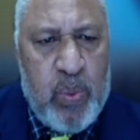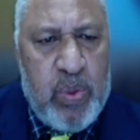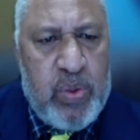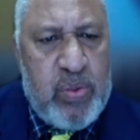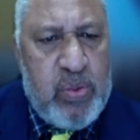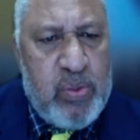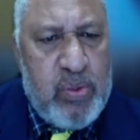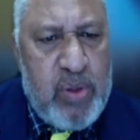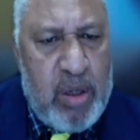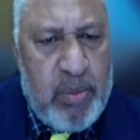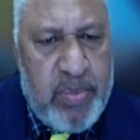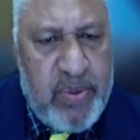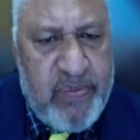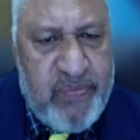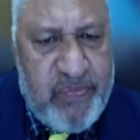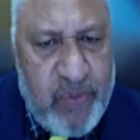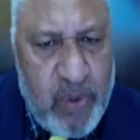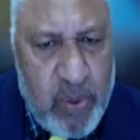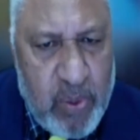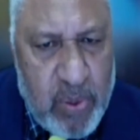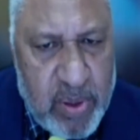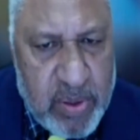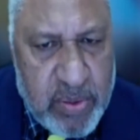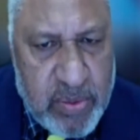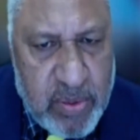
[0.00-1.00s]
We should all be
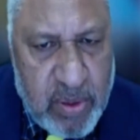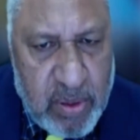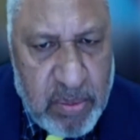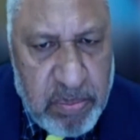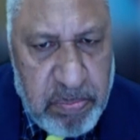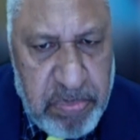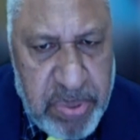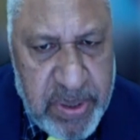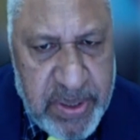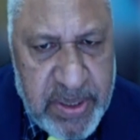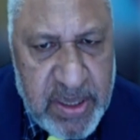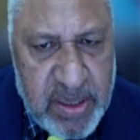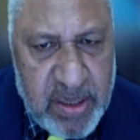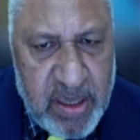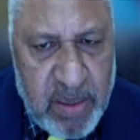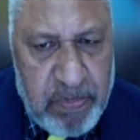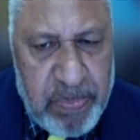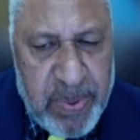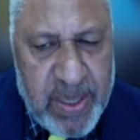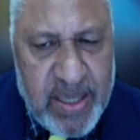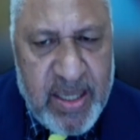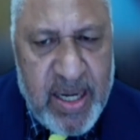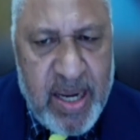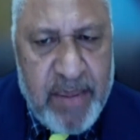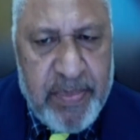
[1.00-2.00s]
focused on beating the
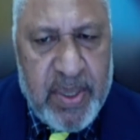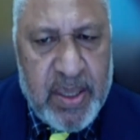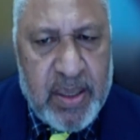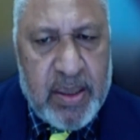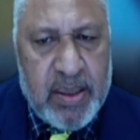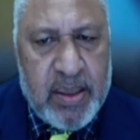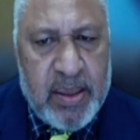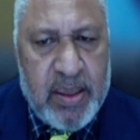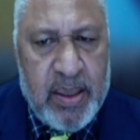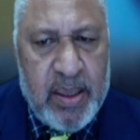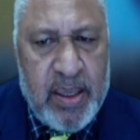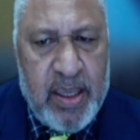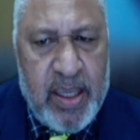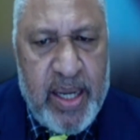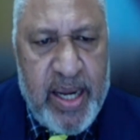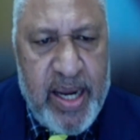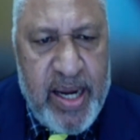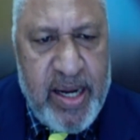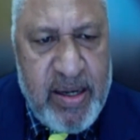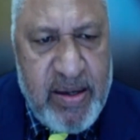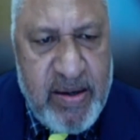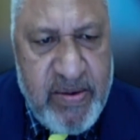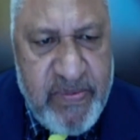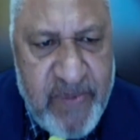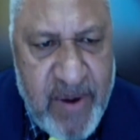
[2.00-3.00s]
pandemic
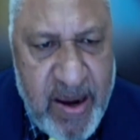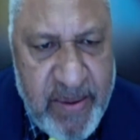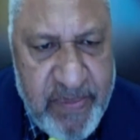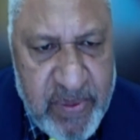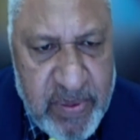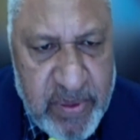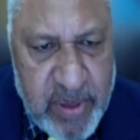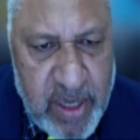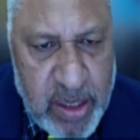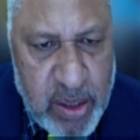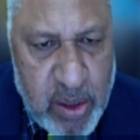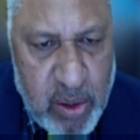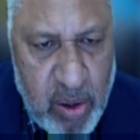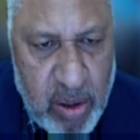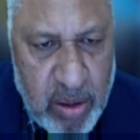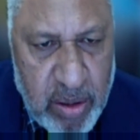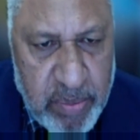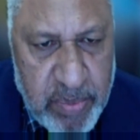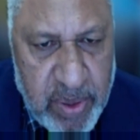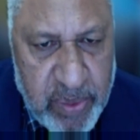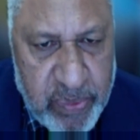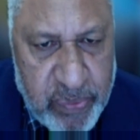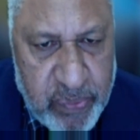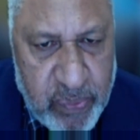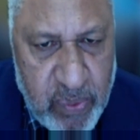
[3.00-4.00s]
and reviving the
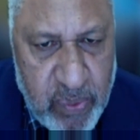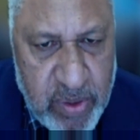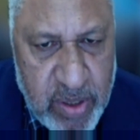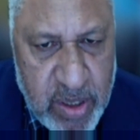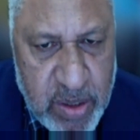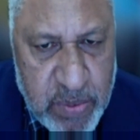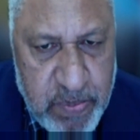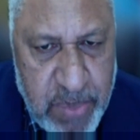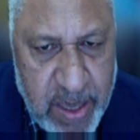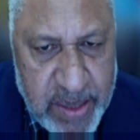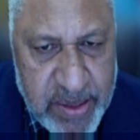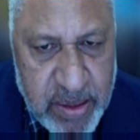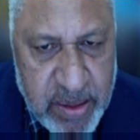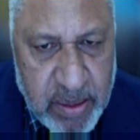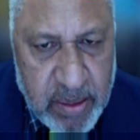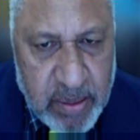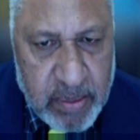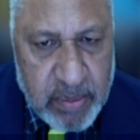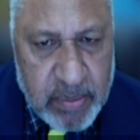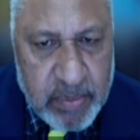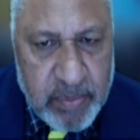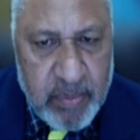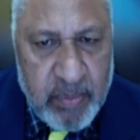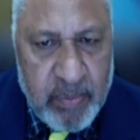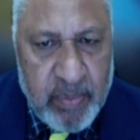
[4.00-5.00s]
economy through this budget.
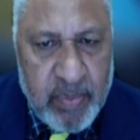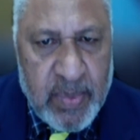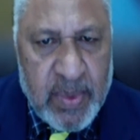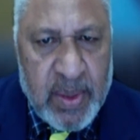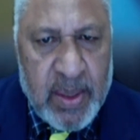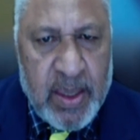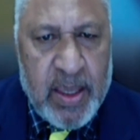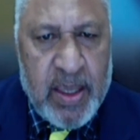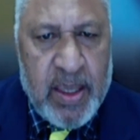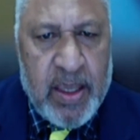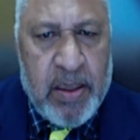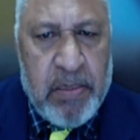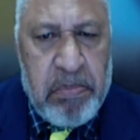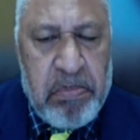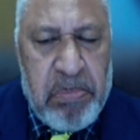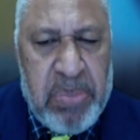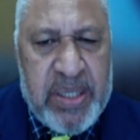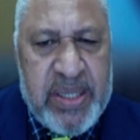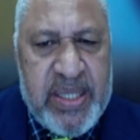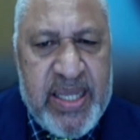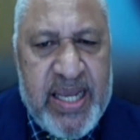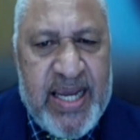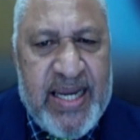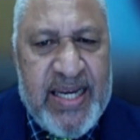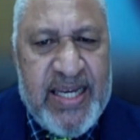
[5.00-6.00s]

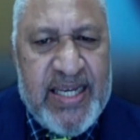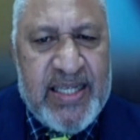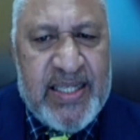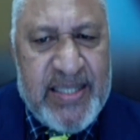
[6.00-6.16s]
But their